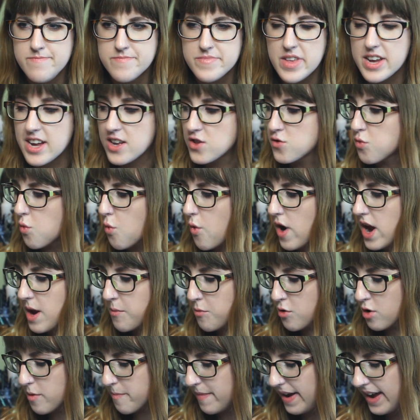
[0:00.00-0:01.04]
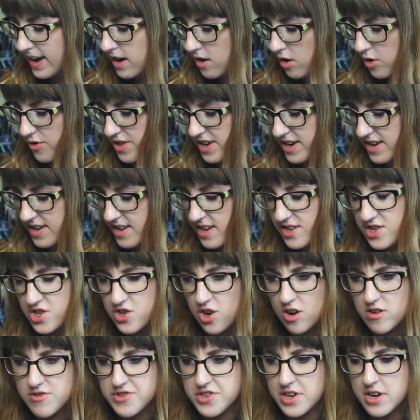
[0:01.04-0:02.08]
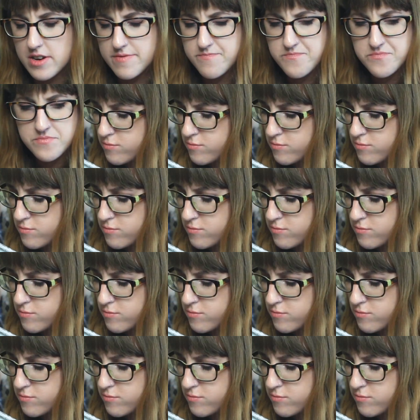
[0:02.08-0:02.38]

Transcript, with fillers: Like it's way more mango than it is salsa.